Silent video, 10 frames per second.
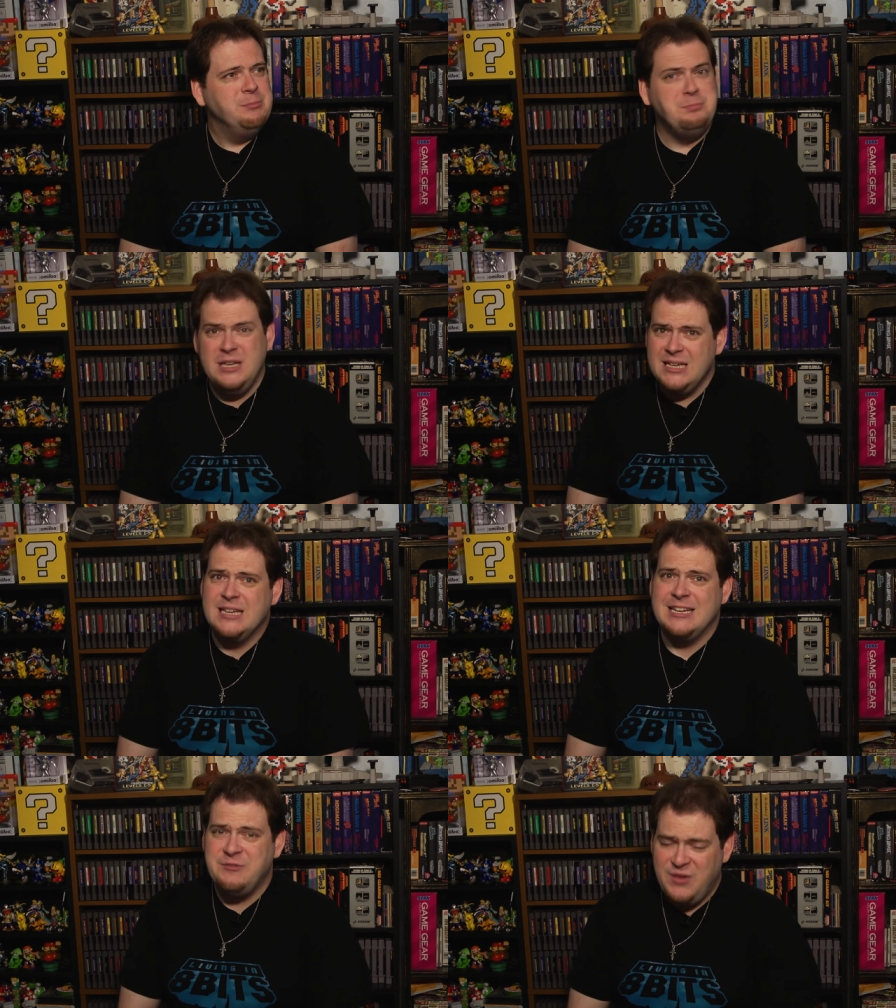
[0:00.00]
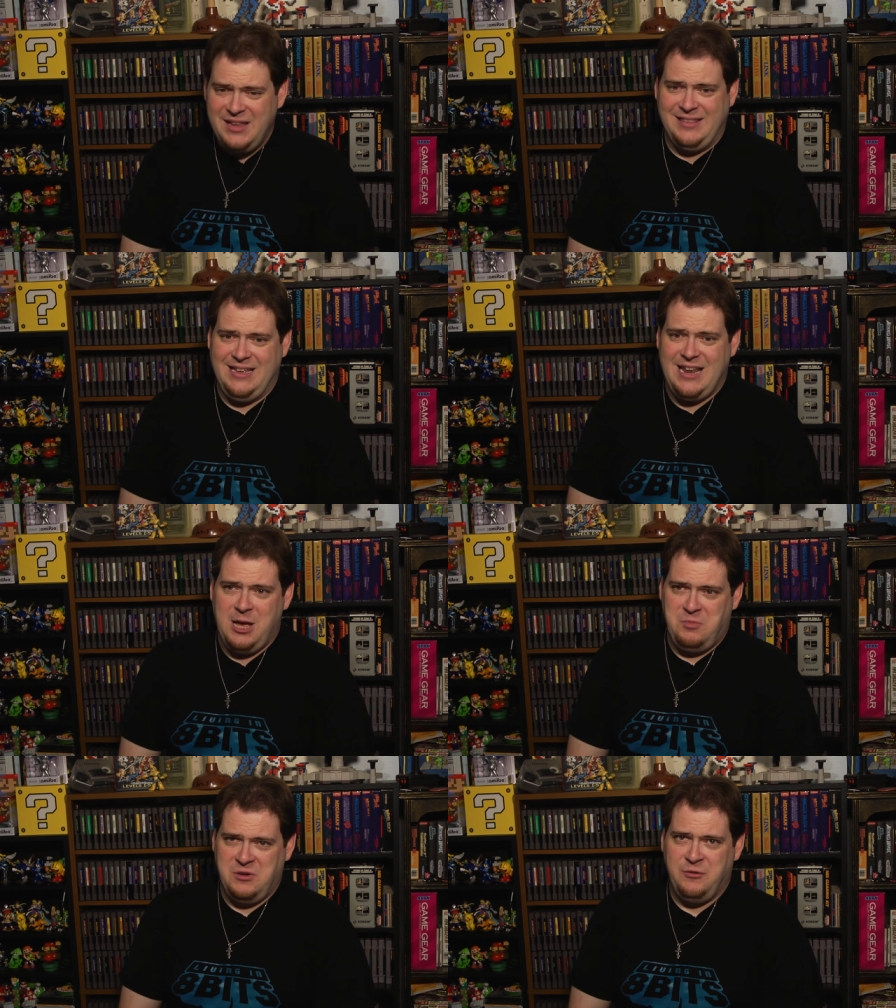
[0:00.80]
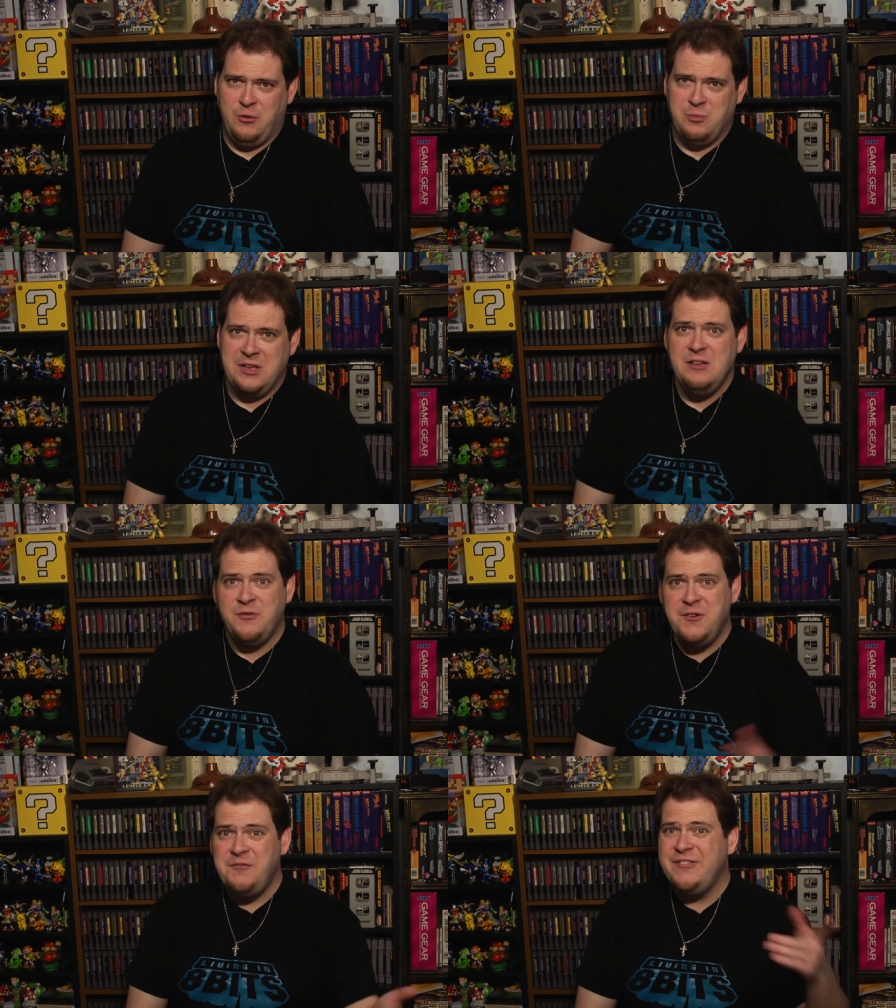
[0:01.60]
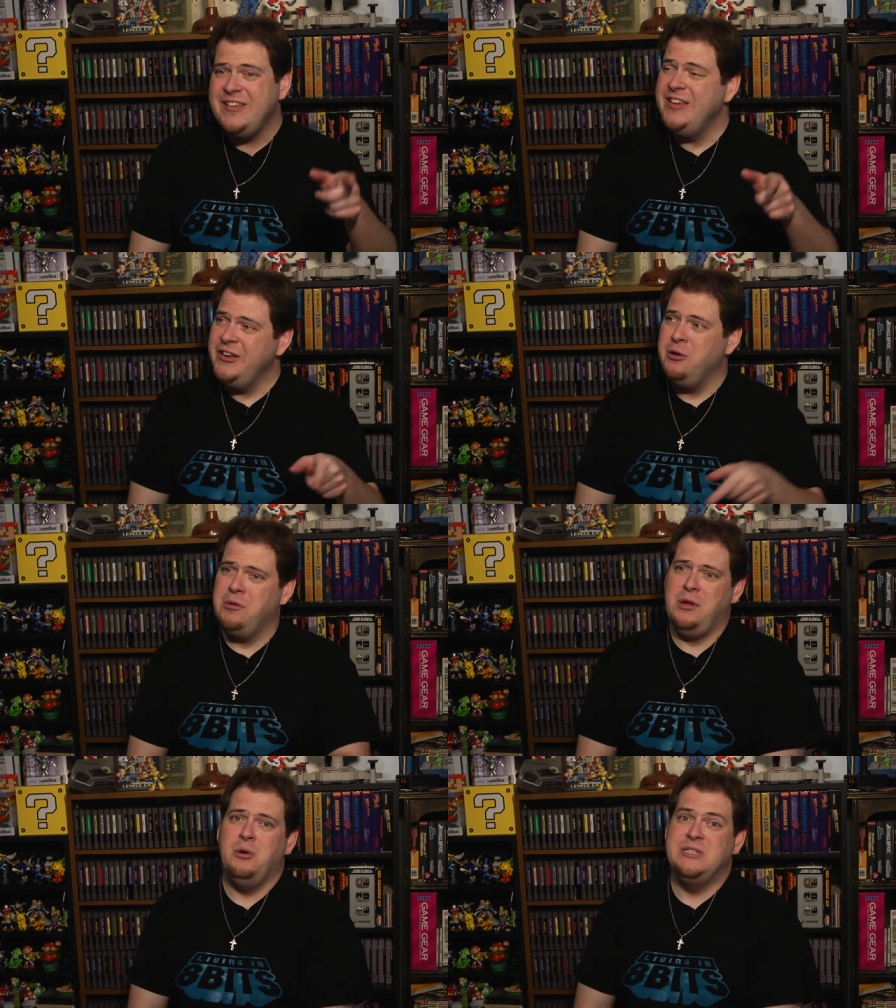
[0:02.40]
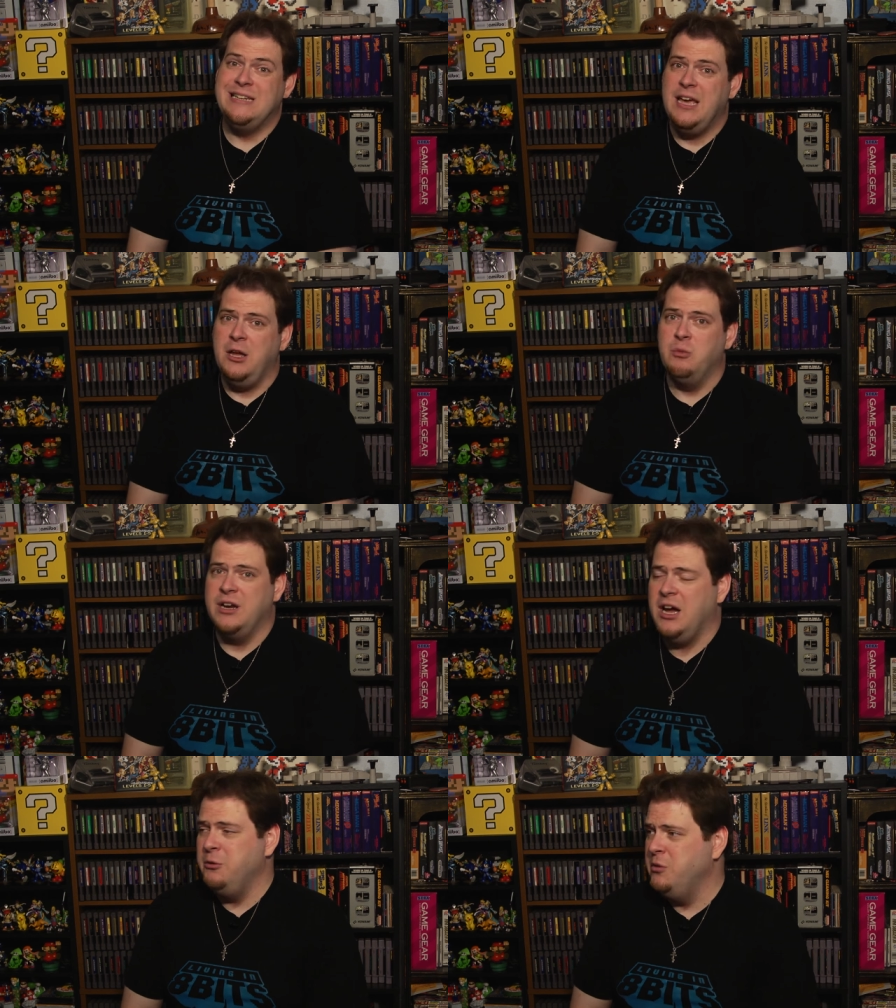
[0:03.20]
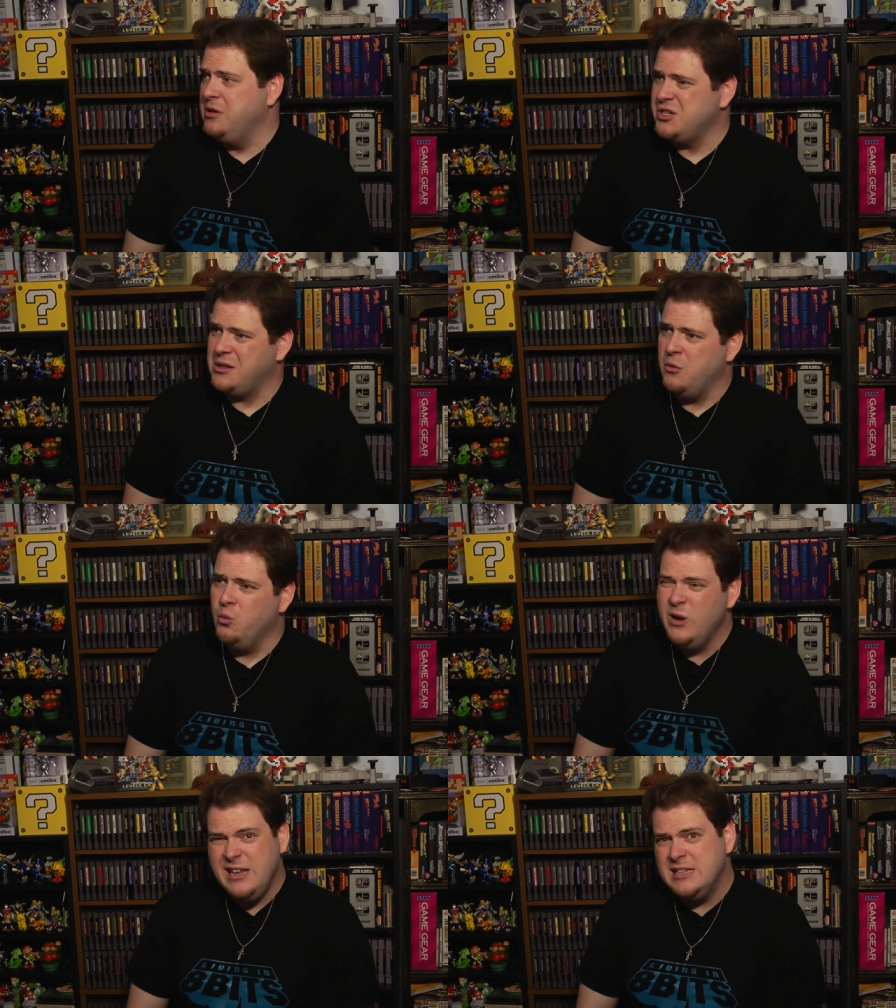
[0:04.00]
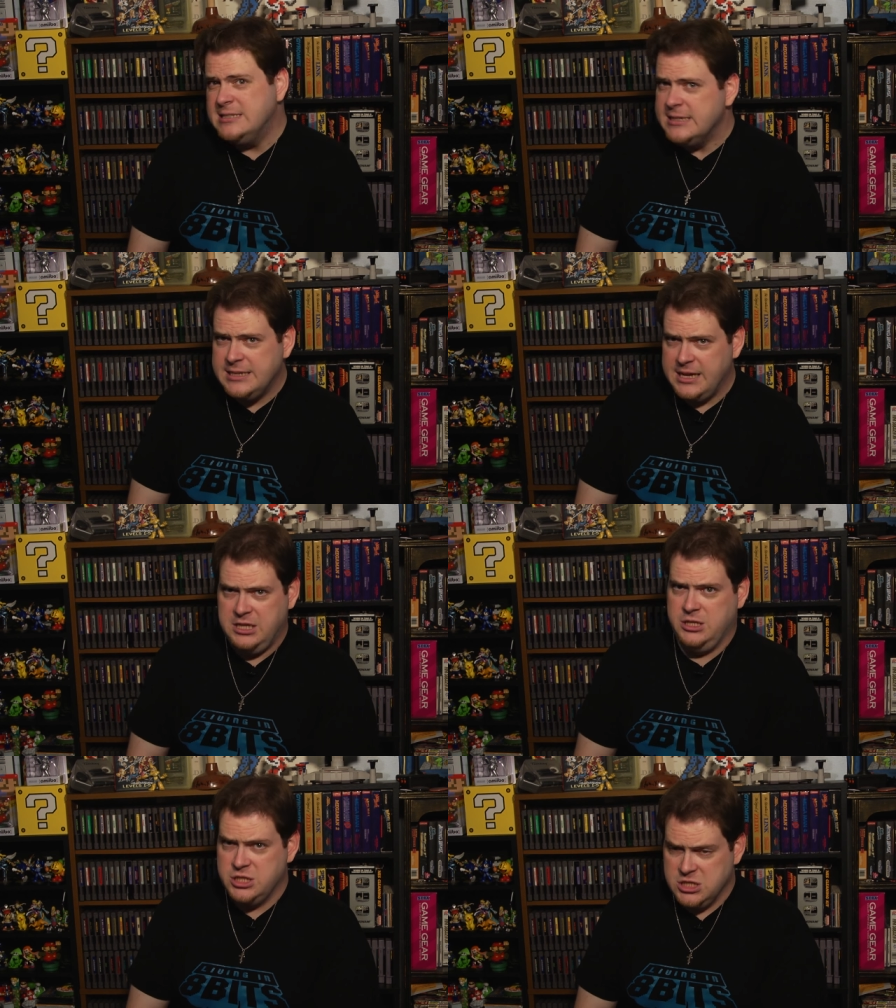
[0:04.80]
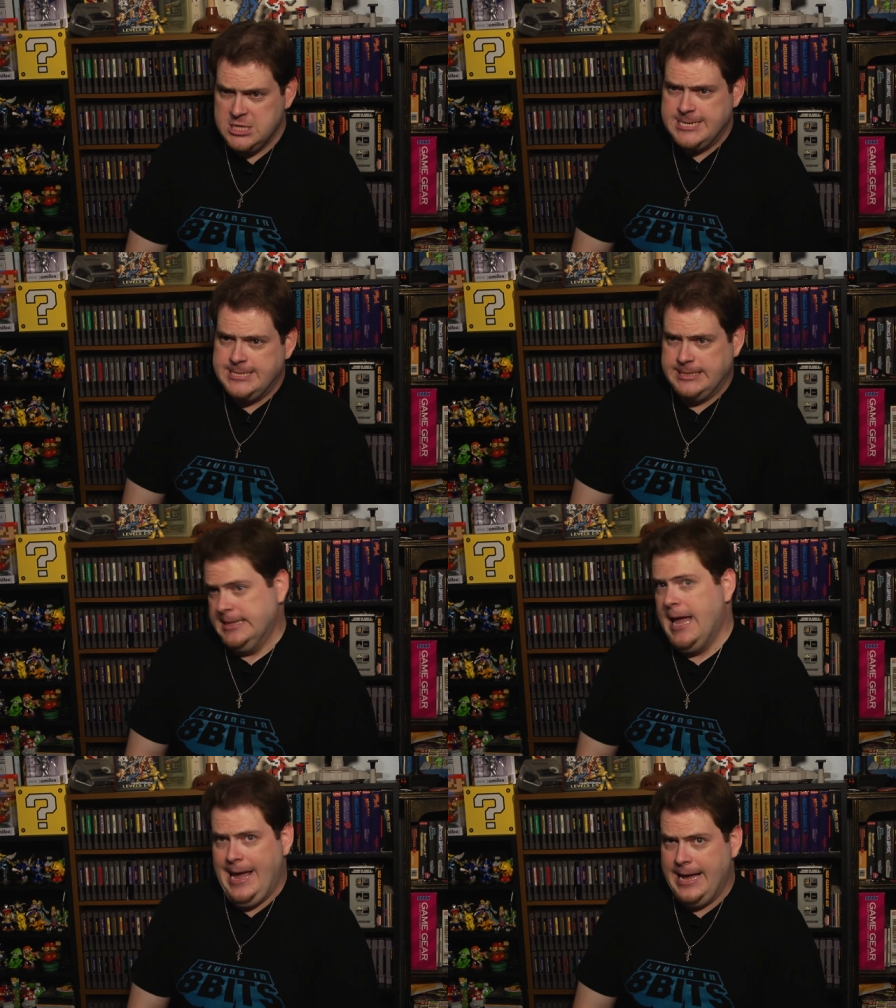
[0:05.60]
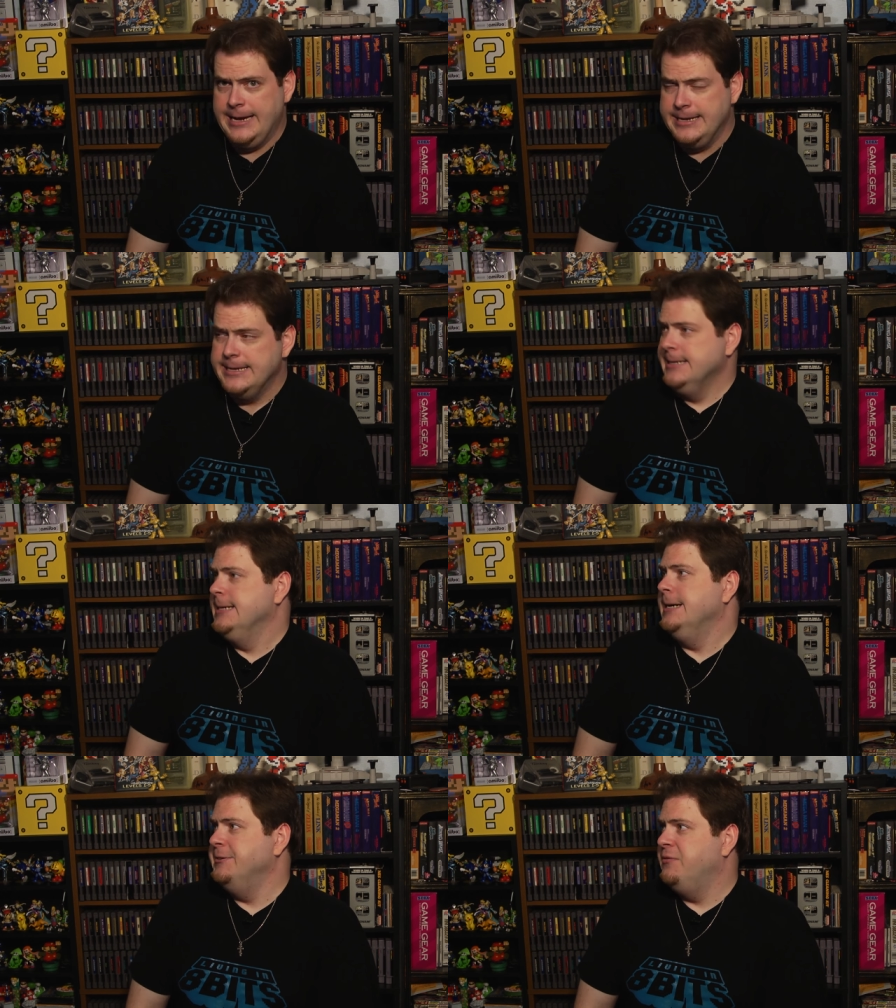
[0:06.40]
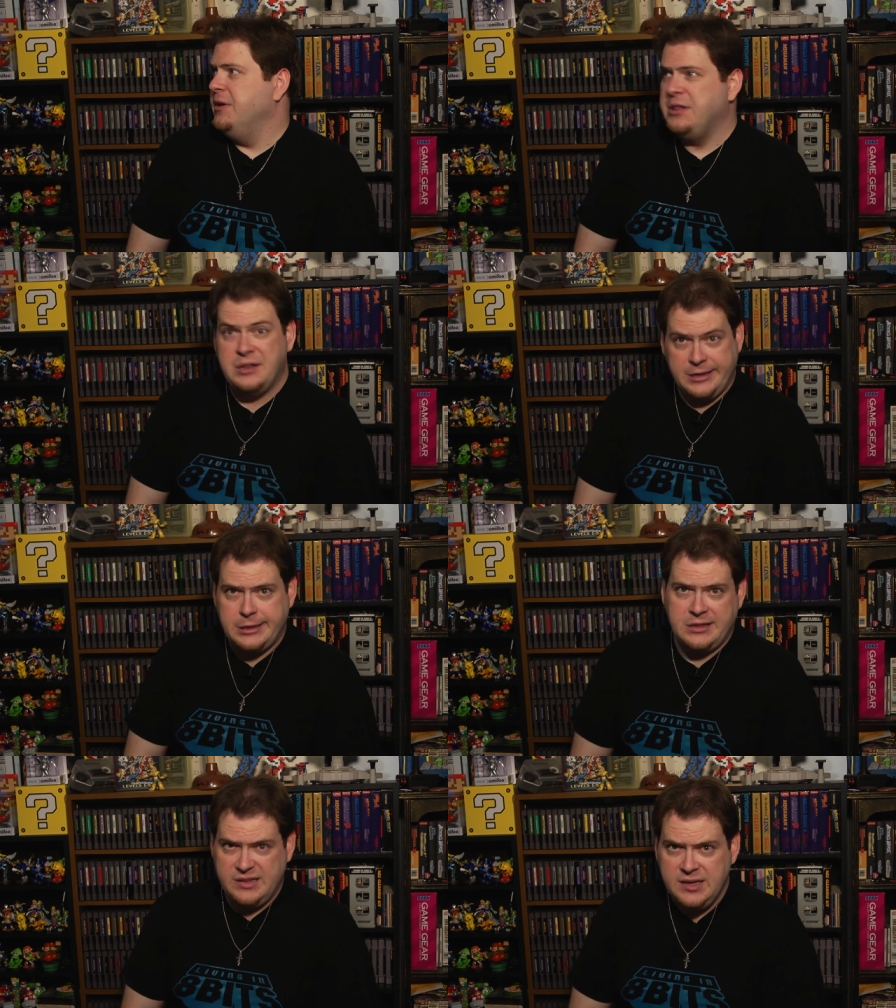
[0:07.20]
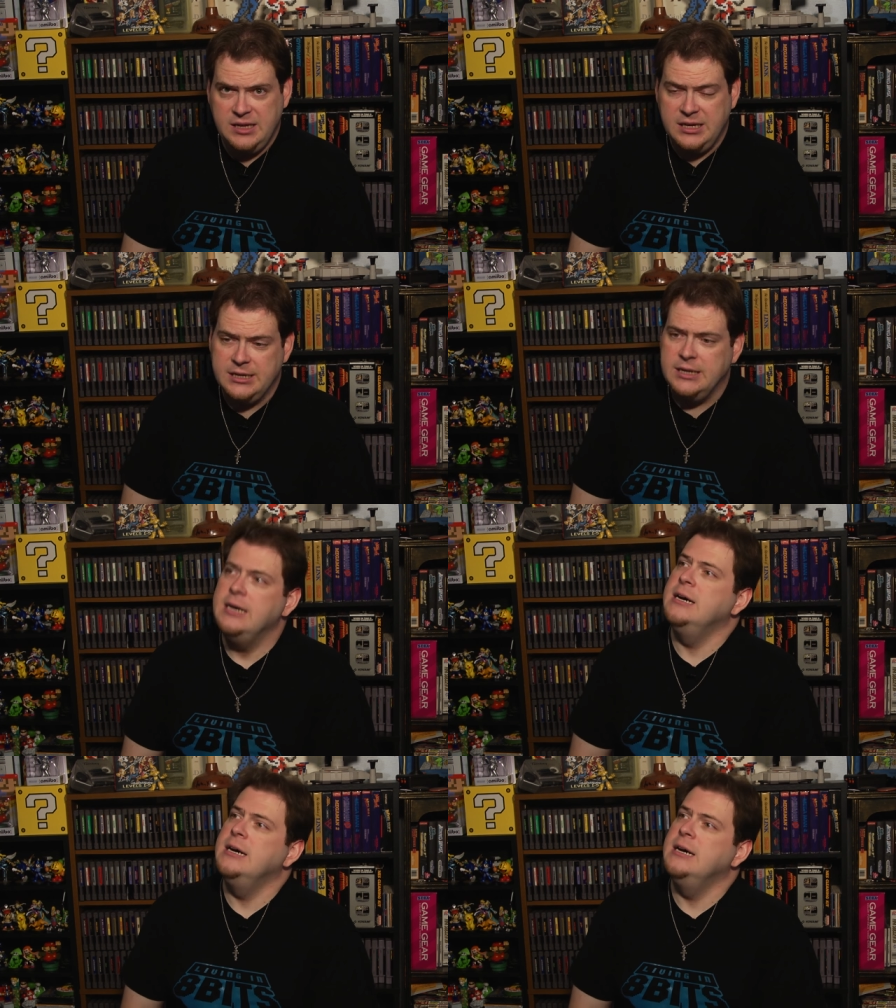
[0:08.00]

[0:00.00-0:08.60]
big event that happened for me 15 years ago today when I was just a wee teenage lad of 16.